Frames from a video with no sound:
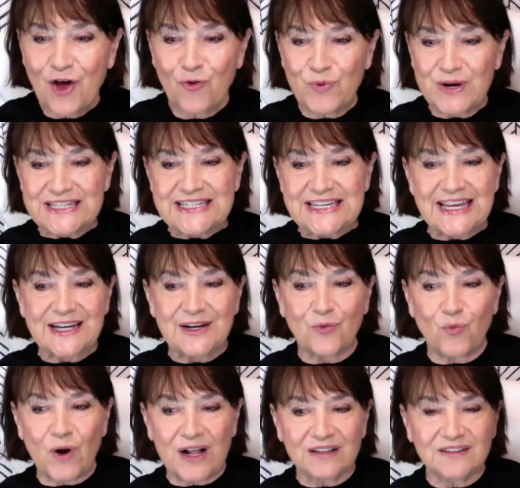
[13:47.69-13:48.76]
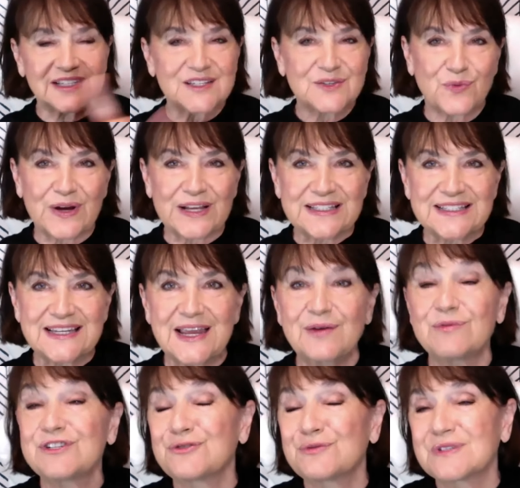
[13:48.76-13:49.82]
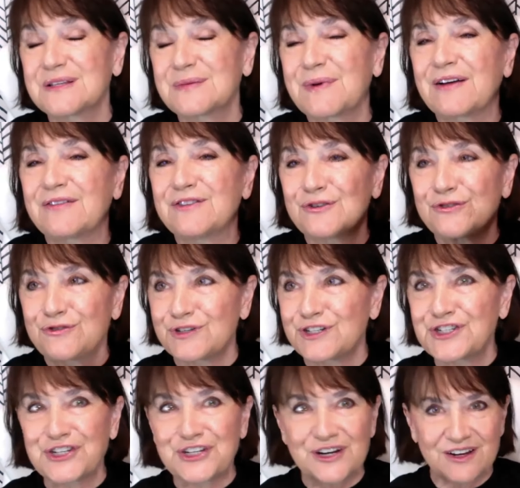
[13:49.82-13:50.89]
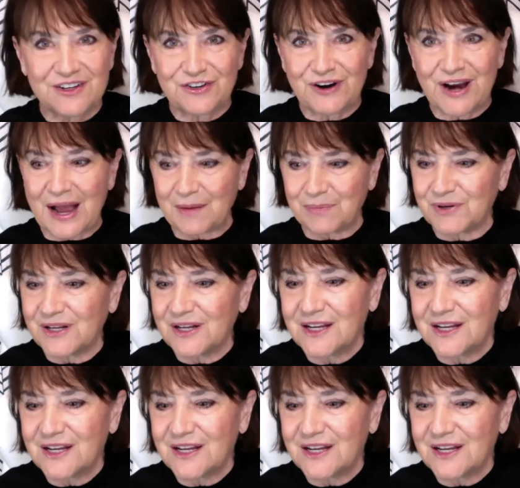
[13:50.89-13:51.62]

we did Wellness Wednesday, which was about nutrition on your app.